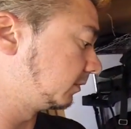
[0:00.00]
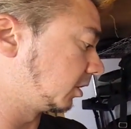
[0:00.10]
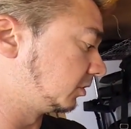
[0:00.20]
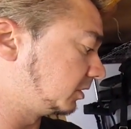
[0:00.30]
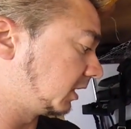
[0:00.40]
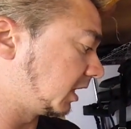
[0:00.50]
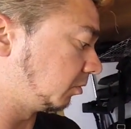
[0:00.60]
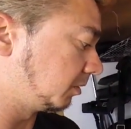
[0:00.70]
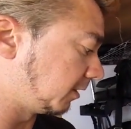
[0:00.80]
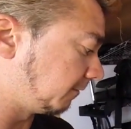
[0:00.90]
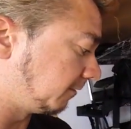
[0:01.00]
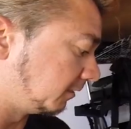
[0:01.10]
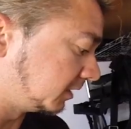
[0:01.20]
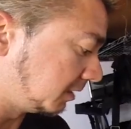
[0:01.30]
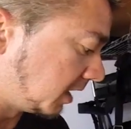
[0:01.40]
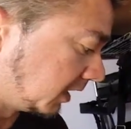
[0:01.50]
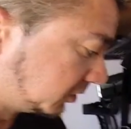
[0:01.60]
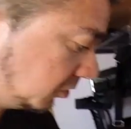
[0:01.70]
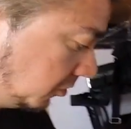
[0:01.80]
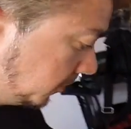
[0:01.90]
goes together with my 5D Mark
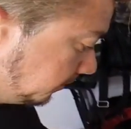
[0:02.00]
II.